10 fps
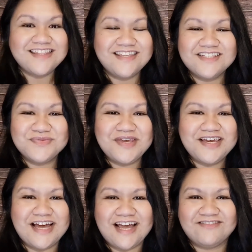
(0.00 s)
This
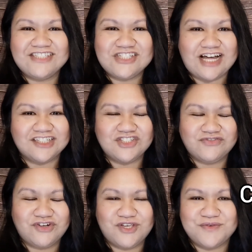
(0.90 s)
week I have a challenge
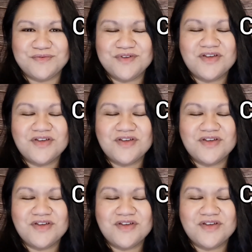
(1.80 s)
for you.